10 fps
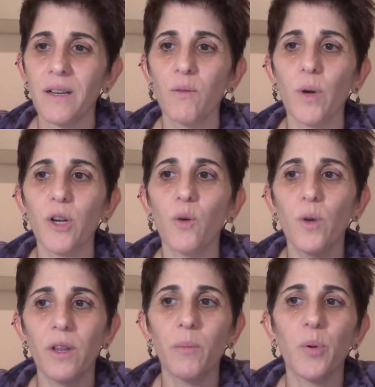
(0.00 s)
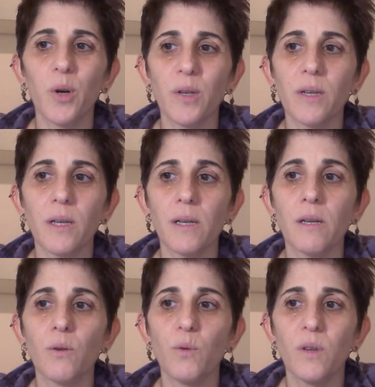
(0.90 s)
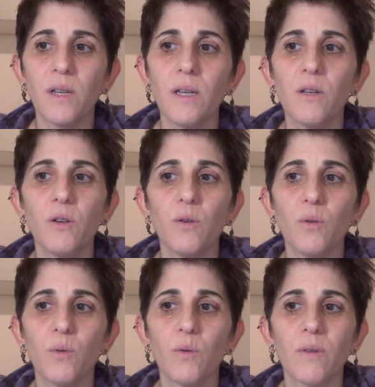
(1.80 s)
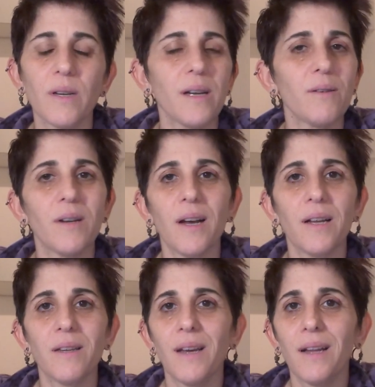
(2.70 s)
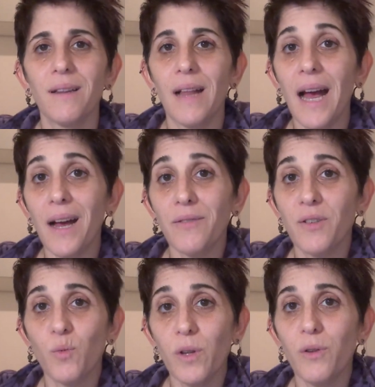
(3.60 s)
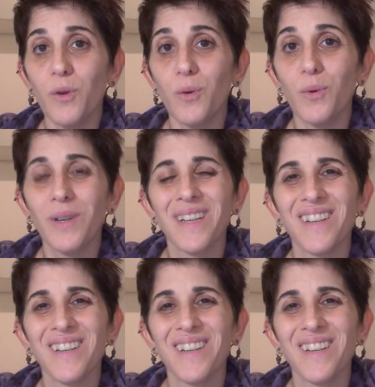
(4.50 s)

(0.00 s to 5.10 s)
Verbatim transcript: When you're with the person who sees you and then laughs with you,